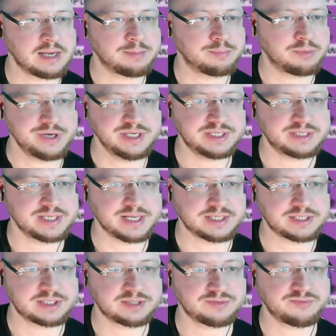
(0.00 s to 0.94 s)

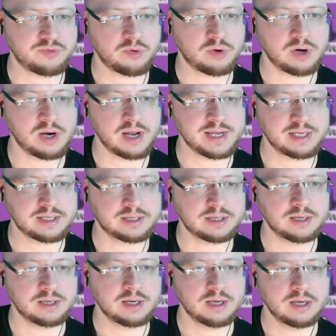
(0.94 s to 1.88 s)
presets for like,
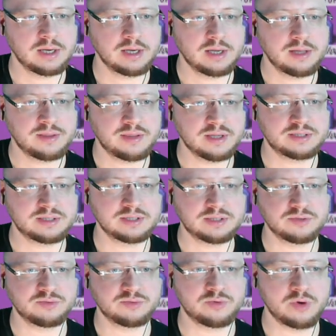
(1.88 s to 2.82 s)
this is
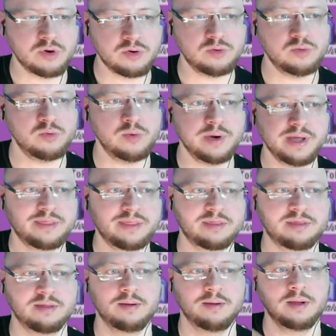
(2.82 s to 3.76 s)
a row
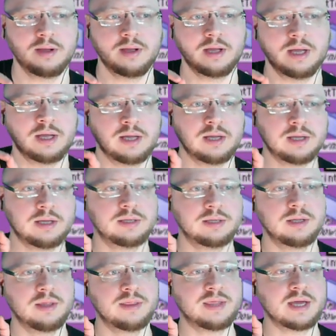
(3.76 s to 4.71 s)
with
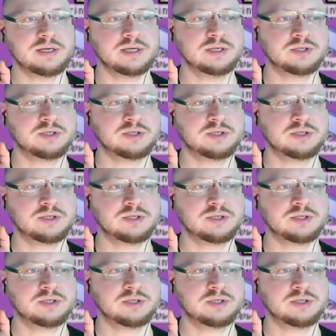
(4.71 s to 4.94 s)
that is